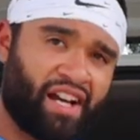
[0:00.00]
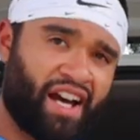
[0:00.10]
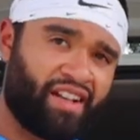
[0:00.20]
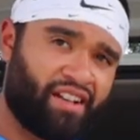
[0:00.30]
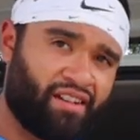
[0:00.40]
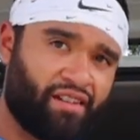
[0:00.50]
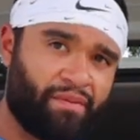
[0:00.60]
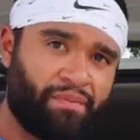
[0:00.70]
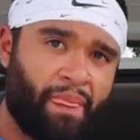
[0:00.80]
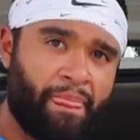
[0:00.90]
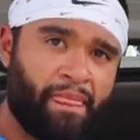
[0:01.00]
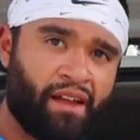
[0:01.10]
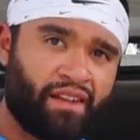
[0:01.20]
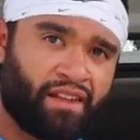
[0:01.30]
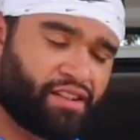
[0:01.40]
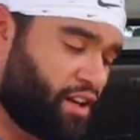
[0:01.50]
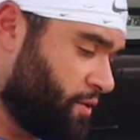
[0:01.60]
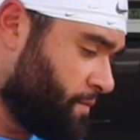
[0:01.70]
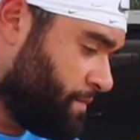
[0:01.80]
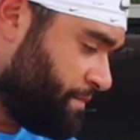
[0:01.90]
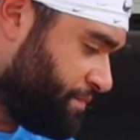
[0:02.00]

got here. Let's go. you